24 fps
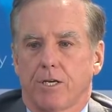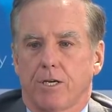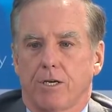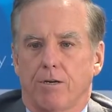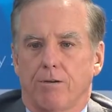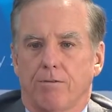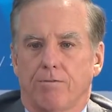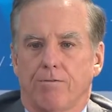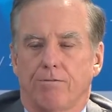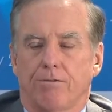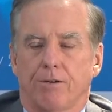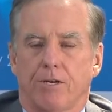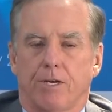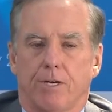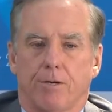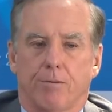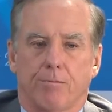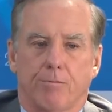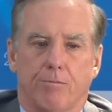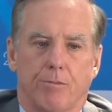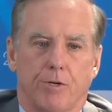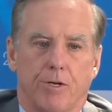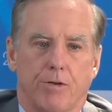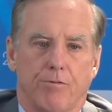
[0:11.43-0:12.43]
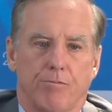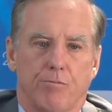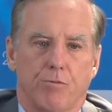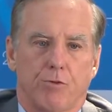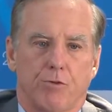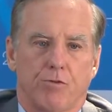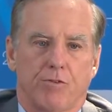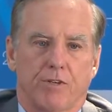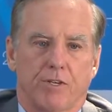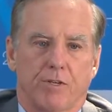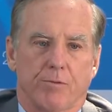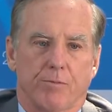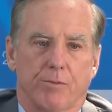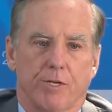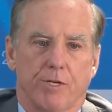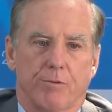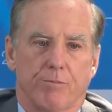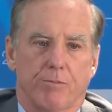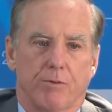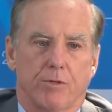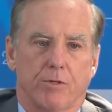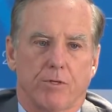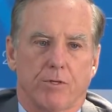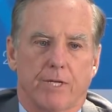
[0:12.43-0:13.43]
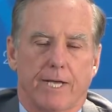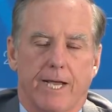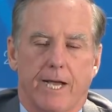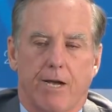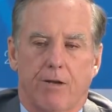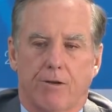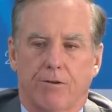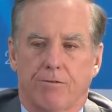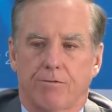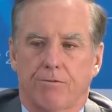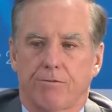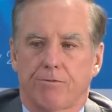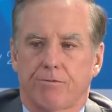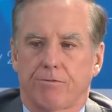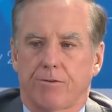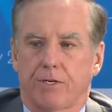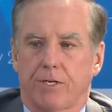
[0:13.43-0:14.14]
of moving people out of